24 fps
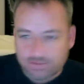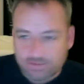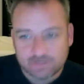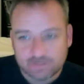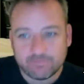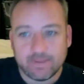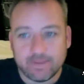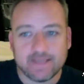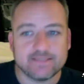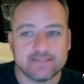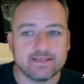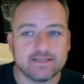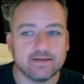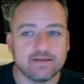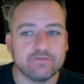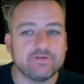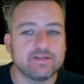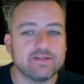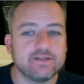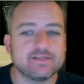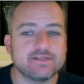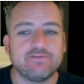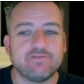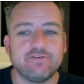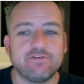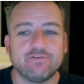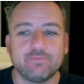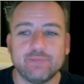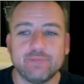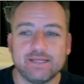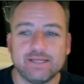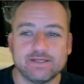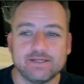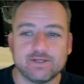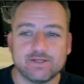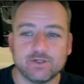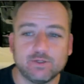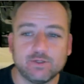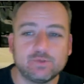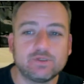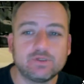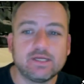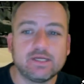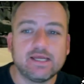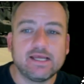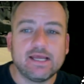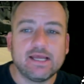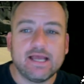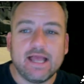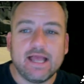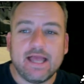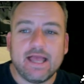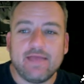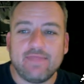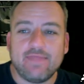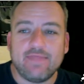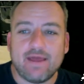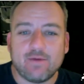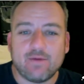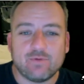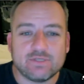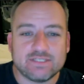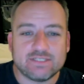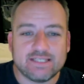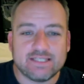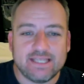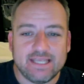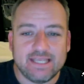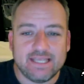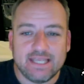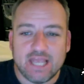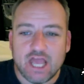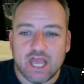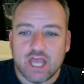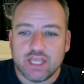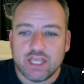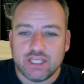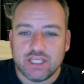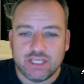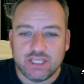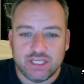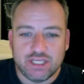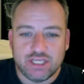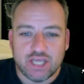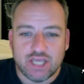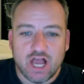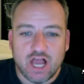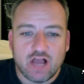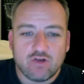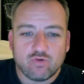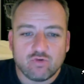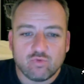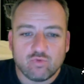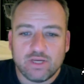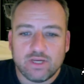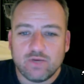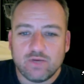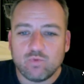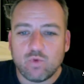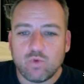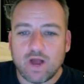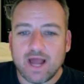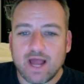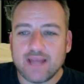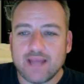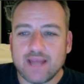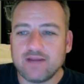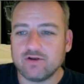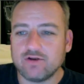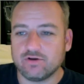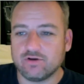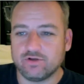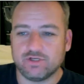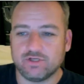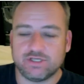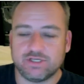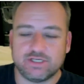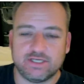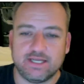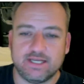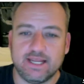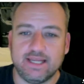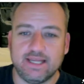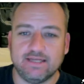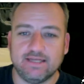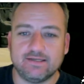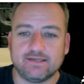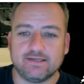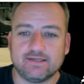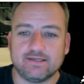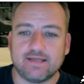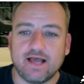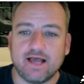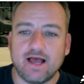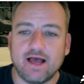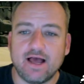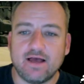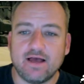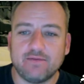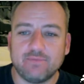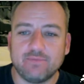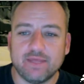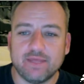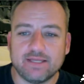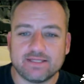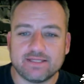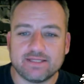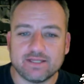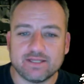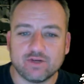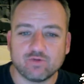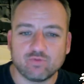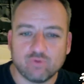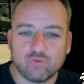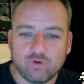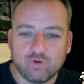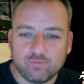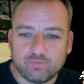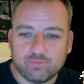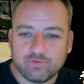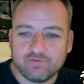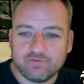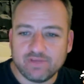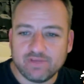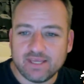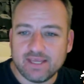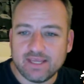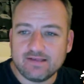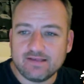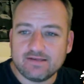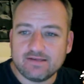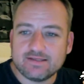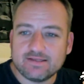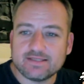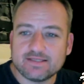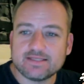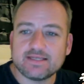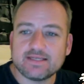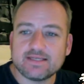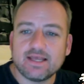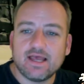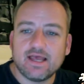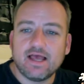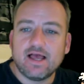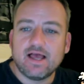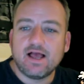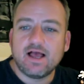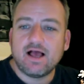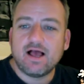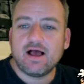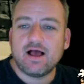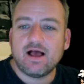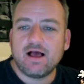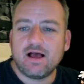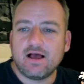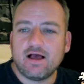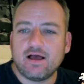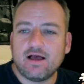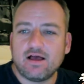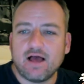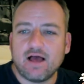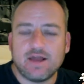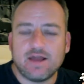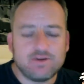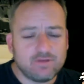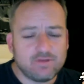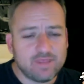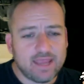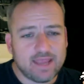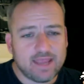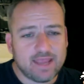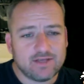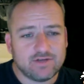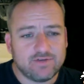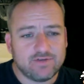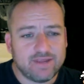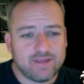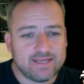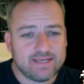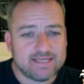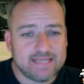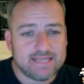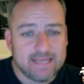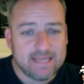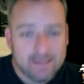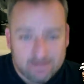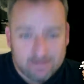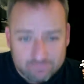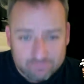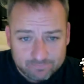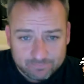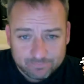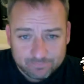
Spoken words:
amazing events I've ever been to. And that was the Young Rewired State. It's a group of kids under the age of 18.